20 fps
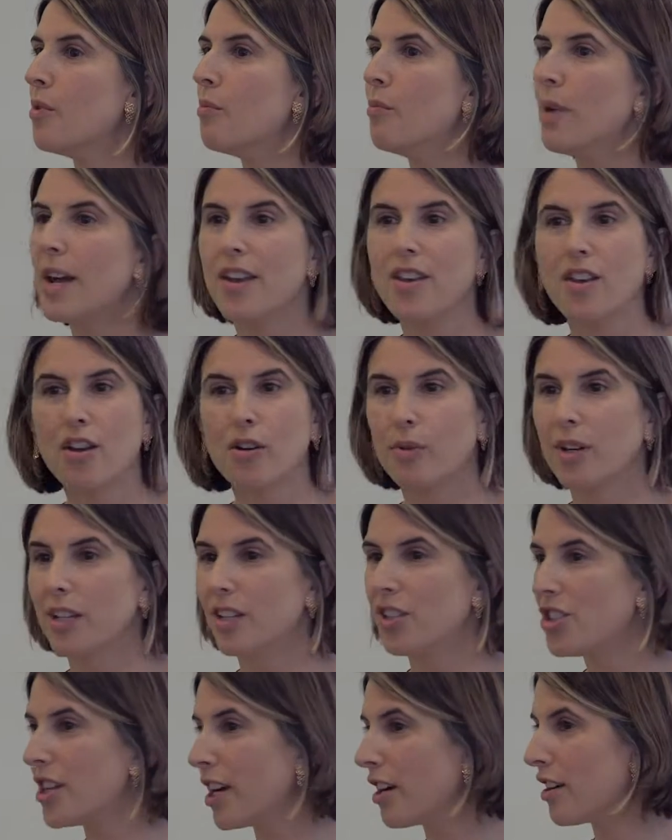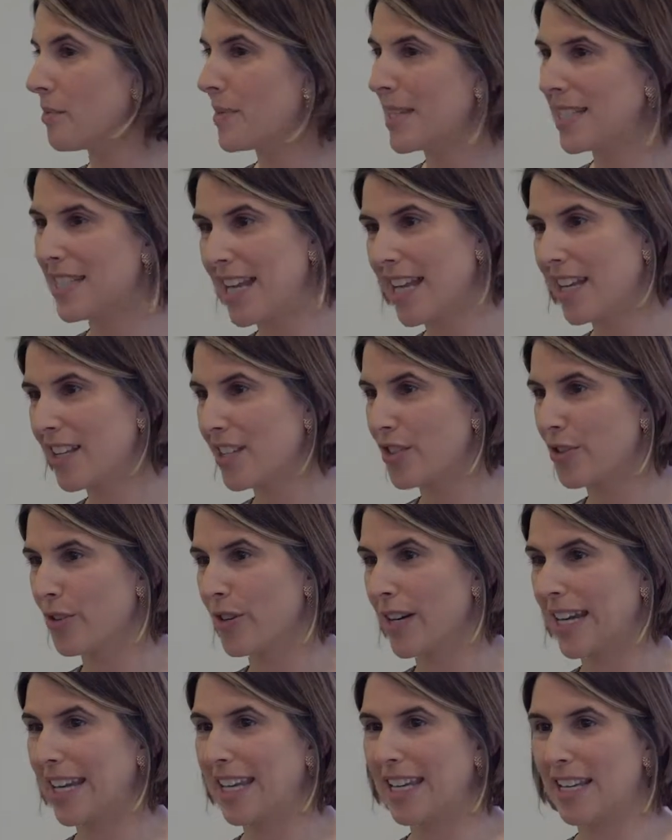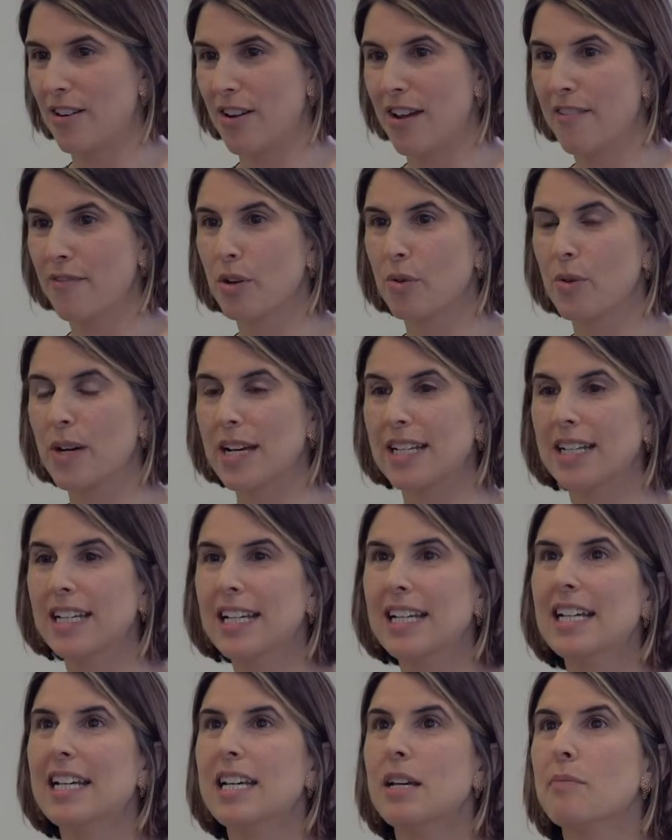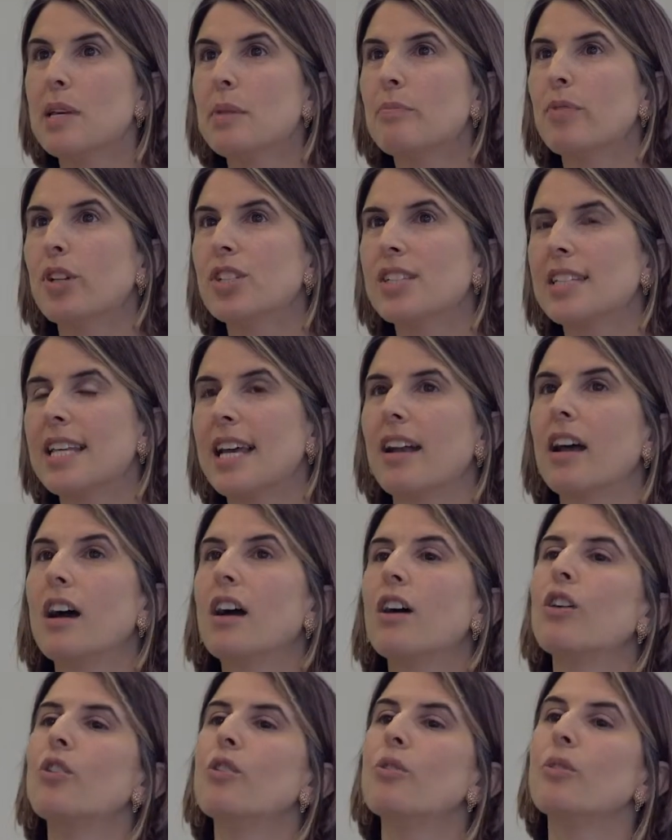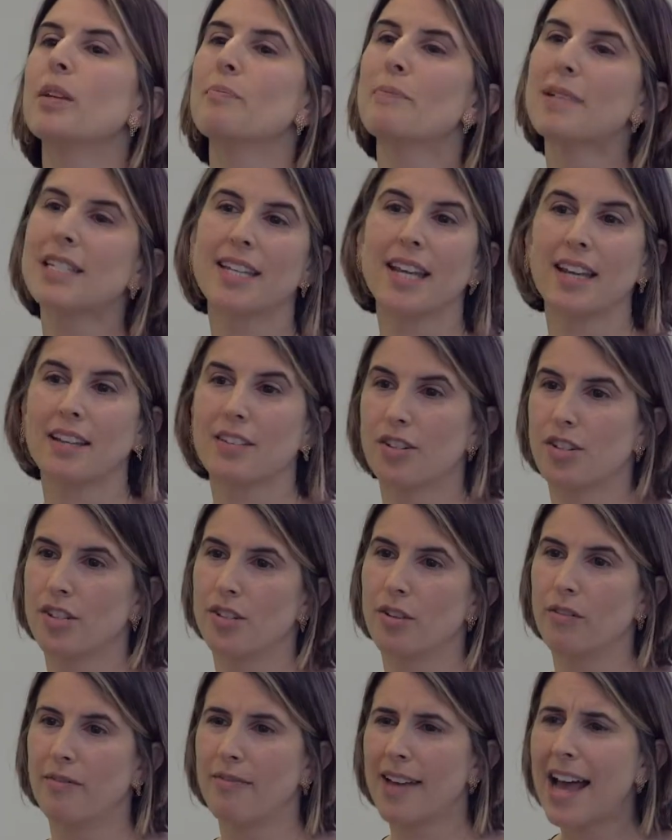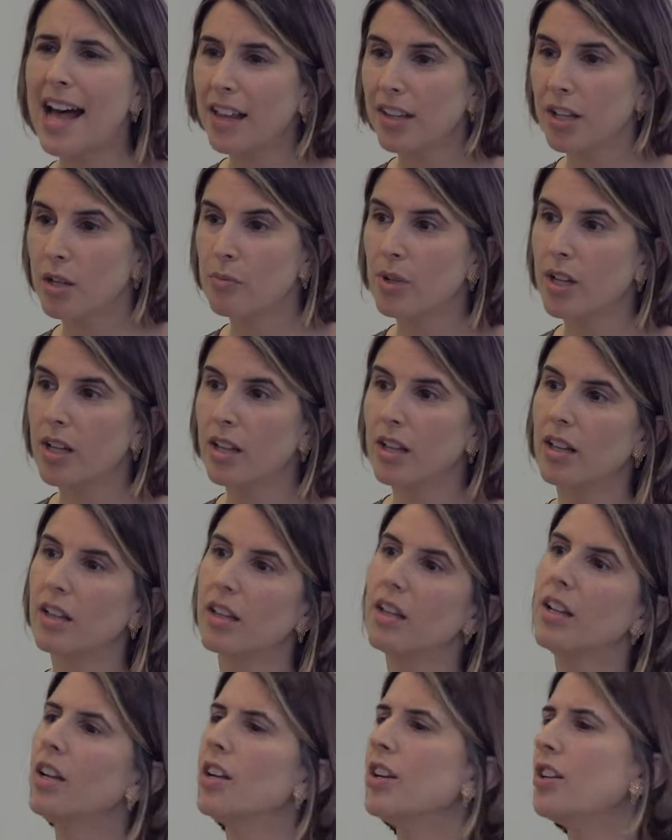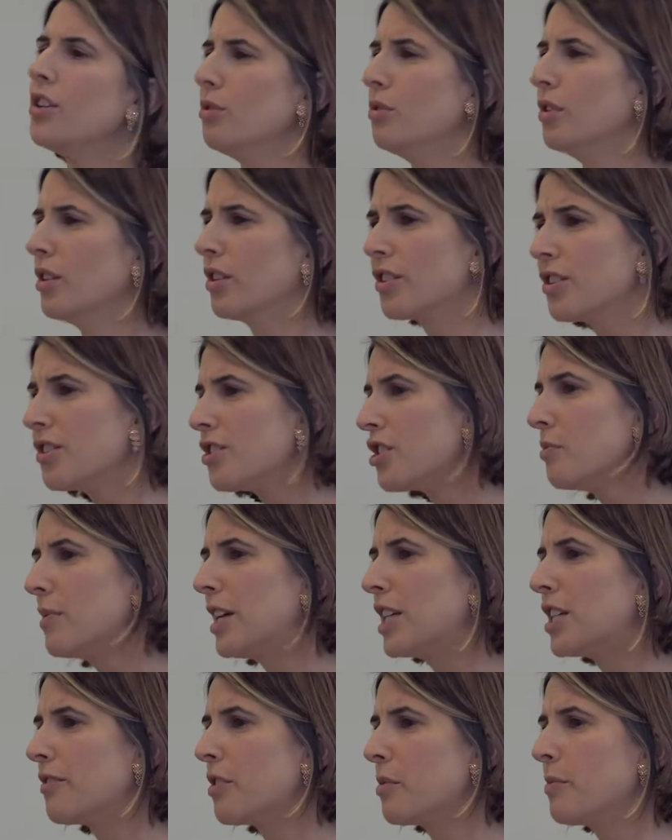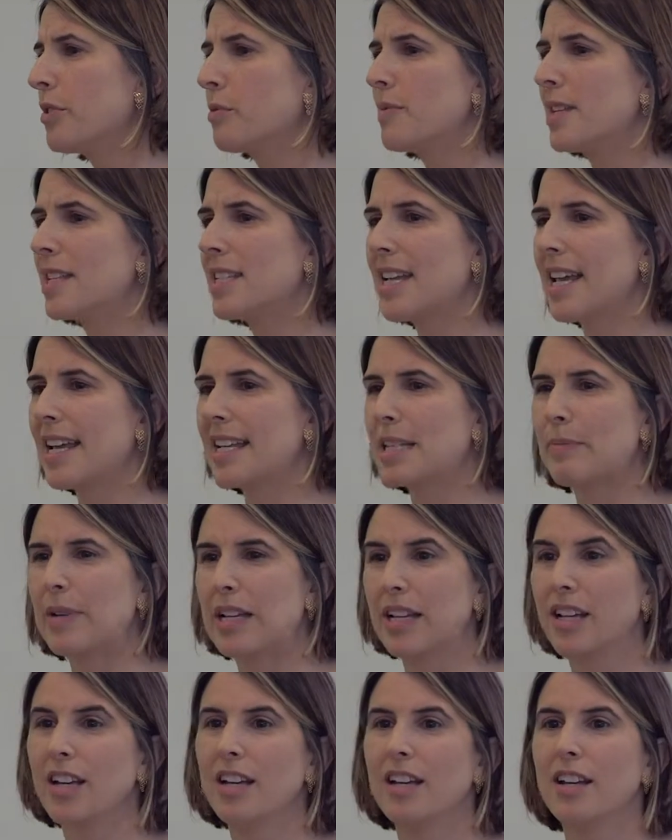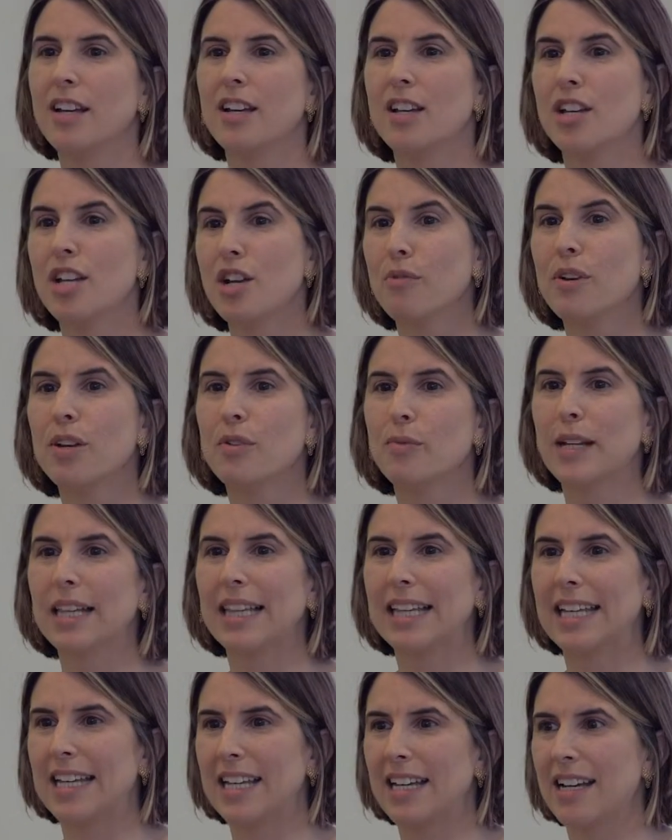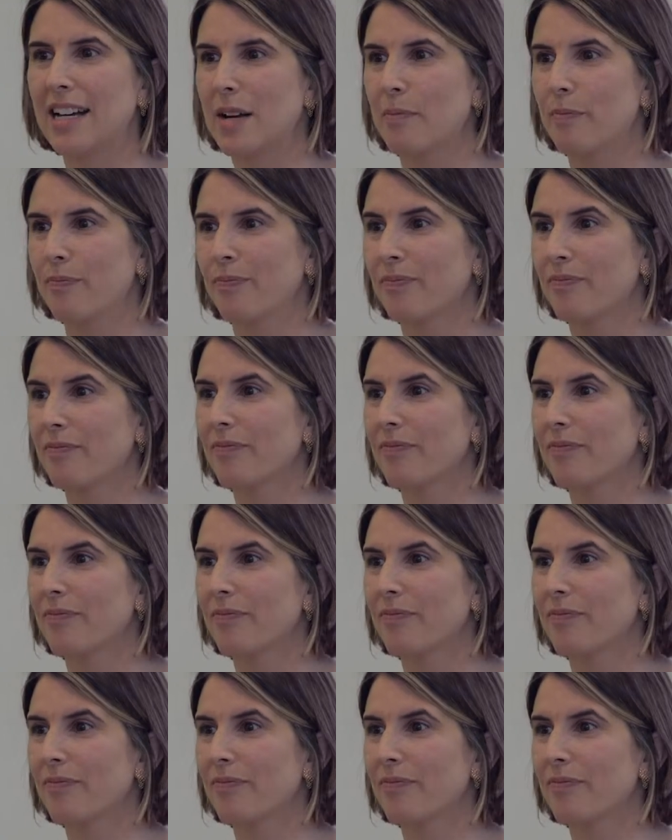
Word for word: But no one shared a mistake story. You know, everyone, people said, oh, mistakes are so valuable. You learn so much from your mistakes, but no one really um,